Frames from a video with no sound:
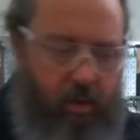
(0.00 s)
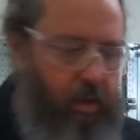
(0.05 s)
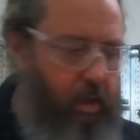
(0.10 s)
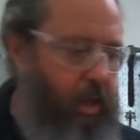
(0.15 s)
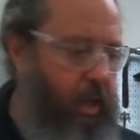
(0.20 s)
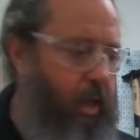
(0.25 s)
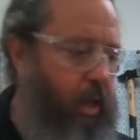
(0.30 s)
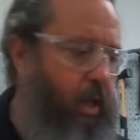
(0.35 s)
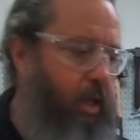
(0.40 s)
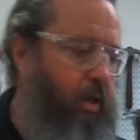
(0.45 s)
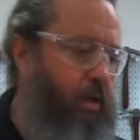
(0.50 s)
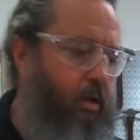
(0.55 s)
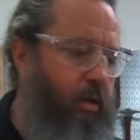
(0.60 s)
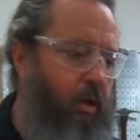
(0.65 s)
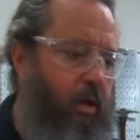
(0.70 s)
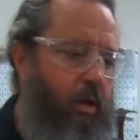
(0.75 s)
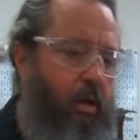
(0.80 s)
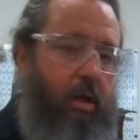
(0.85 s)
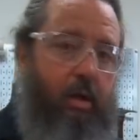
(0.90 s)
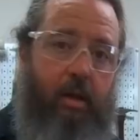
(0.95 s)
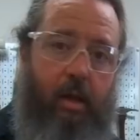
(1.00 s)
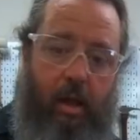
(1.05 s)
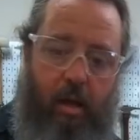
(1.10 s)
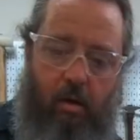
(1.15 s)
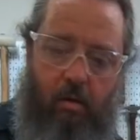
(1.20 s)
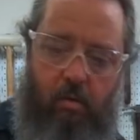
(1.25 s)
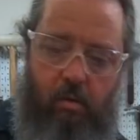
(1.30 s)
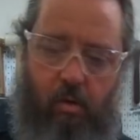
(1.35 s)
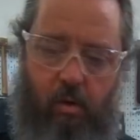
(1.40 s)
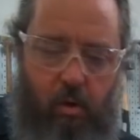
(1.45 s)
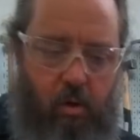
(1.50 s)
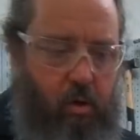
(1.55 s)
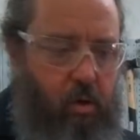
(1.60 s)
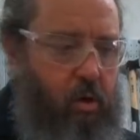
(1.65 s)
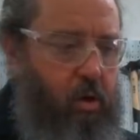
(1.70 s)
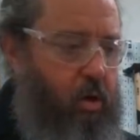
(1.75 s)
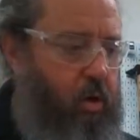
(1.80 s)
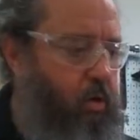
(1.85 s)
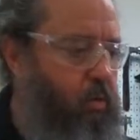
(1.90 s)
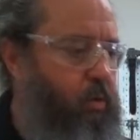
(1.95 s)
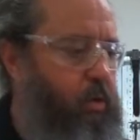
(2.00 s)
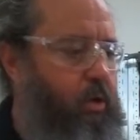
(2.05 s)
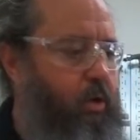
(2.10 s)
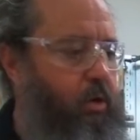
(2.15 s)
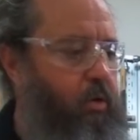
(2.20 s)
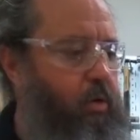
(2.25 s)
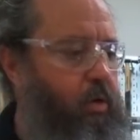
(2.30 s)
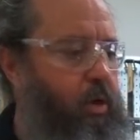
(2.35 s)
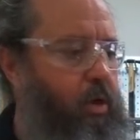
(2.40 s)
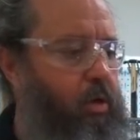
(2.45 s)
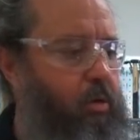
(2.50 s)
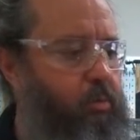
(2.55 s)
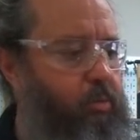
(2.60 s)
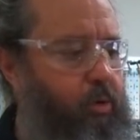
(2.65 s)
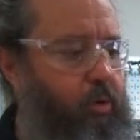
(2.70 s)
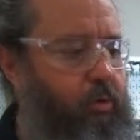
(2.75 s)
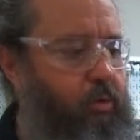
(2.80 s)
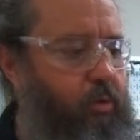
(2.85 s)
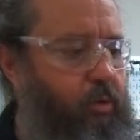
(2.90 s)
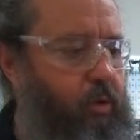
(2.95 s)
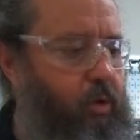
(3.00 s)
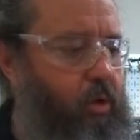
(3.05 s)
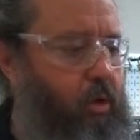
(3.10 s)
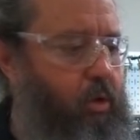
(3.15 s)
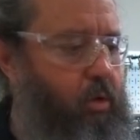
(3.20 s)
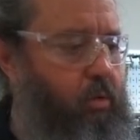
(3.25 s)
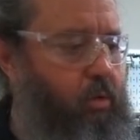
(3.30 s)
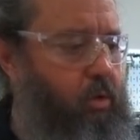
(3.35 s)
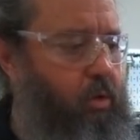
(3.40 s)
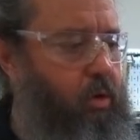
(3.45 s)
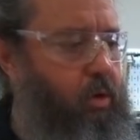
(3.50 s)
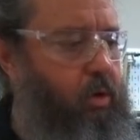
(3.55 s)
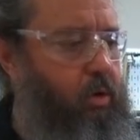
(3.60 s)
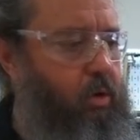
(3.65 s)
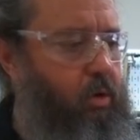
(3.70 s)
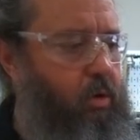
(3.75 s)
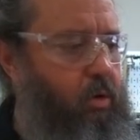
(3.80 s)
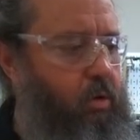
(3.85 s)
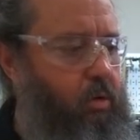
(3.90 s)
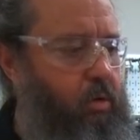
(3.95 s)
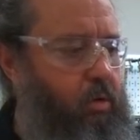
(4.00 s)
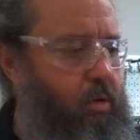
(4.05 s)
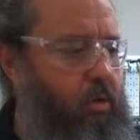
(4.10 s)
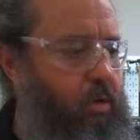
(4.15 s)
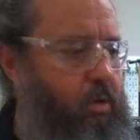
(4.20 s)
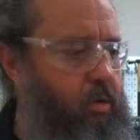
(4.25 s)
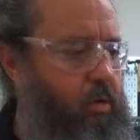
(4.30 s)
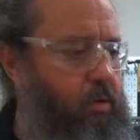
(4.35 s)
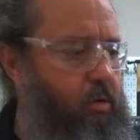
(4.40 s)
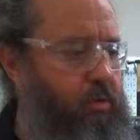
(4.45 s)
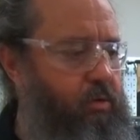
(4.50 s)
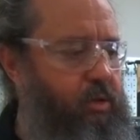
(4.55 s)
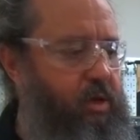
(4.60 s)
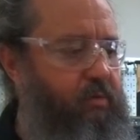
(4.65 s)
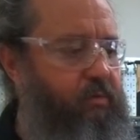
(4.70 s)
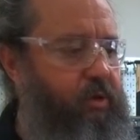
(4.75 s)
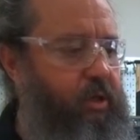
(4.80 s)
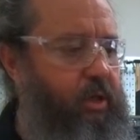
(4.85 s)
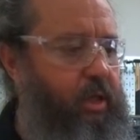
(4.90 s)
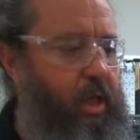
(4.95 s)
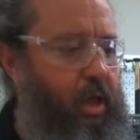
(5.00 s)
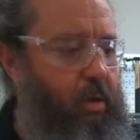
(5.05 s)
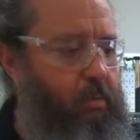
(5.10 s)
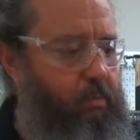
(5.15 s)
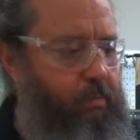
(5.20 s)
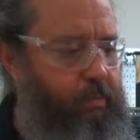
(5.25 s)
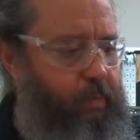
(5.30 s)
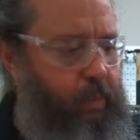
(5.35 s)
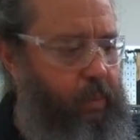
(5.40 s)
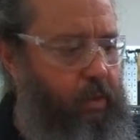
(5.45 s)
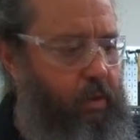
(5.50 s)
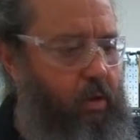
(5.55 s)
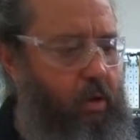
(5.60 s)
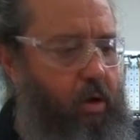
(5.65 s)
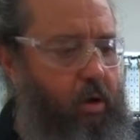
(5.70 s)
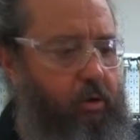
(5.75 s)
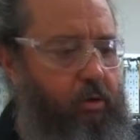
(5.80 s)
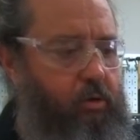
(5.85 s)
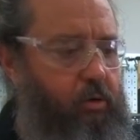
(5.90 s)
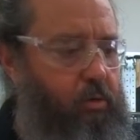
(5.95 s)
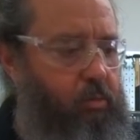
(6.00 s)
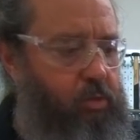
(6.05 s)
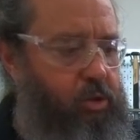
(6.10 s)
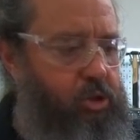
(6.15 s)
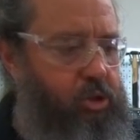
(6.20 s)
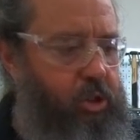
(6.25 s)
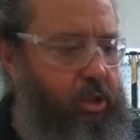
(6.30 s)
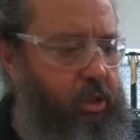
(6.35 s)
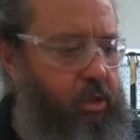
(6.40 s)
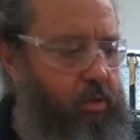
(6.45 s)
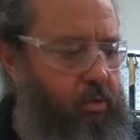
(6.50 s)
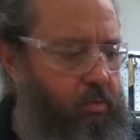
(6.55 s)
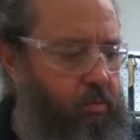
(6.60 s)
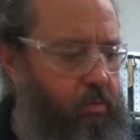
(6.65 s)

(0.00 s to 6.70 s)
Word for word: And, uh, and now uh, we can go ahead and put the safety cap onto the machine.